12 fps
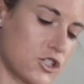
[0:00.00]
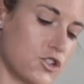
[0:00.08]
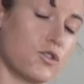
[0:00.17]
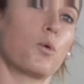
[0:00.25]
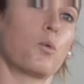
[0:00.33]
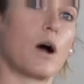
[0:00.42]

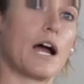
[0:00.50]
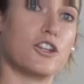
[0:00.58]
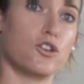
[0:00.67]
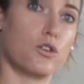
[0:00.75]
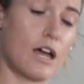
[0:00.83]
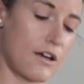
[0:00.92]
to the
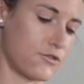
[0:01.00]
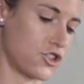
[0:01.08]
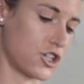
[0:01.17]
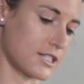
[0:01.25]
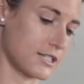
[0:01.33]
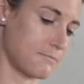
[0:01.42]
one you have
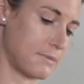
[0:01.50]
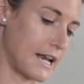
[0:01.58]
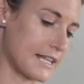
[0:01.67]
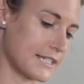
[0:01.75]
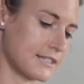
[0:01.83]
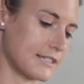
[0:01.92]
just
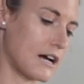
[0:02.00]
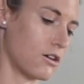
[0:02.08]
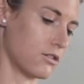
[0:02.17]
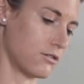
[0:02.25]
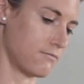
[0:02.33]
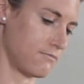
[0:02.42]
placed
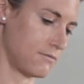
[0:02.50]
down.